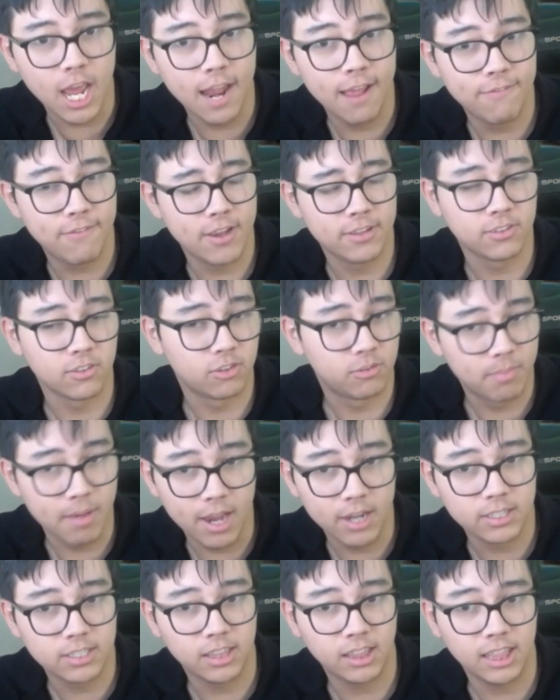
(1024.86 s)
fans
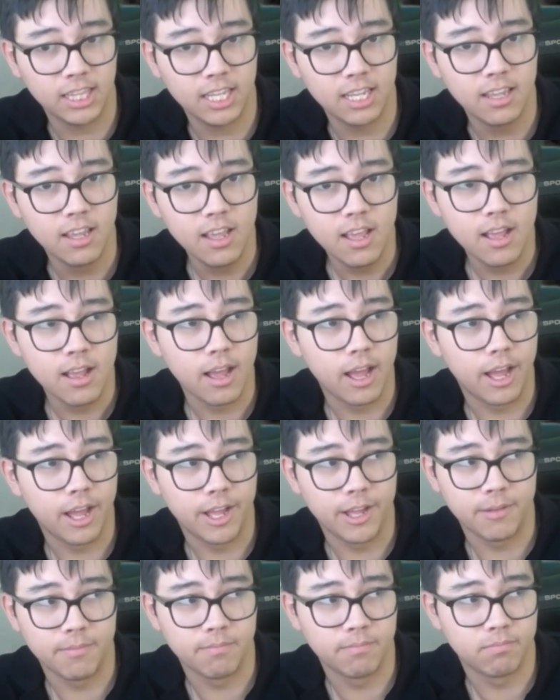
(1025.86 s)
especially,
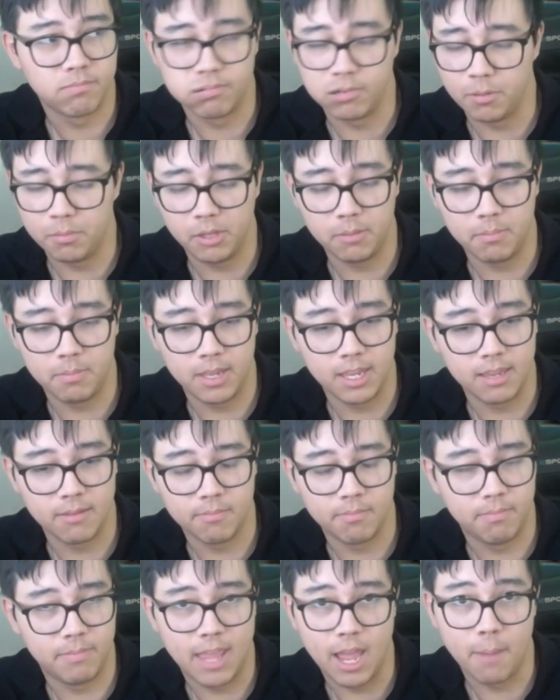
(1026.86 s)
probably
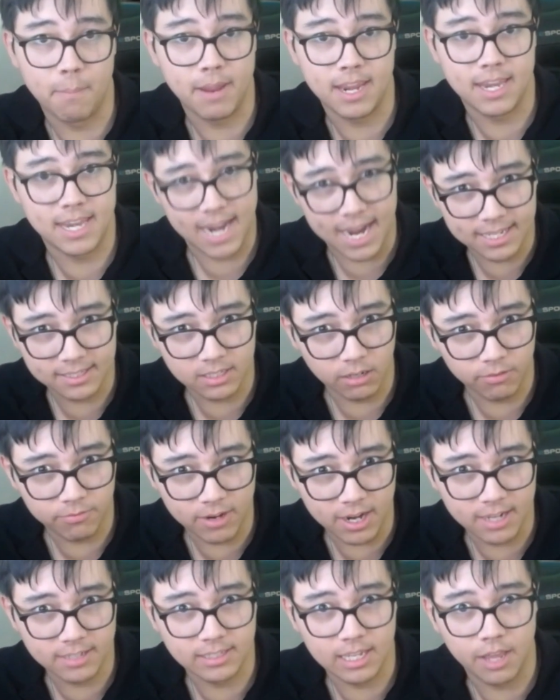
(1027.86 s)
now being NASCAR
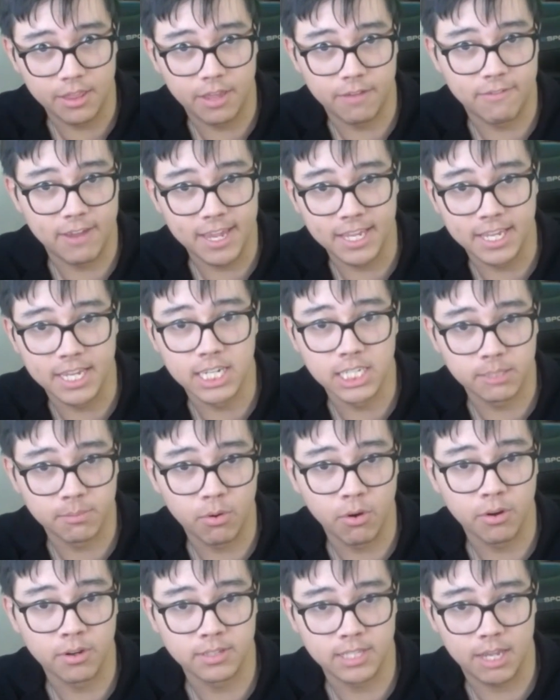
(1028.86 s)
fans, now that Van
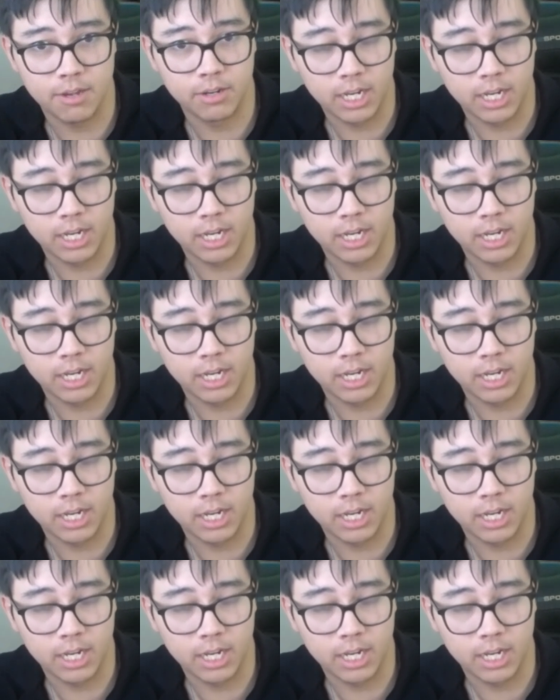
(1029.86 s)
Gisbergen is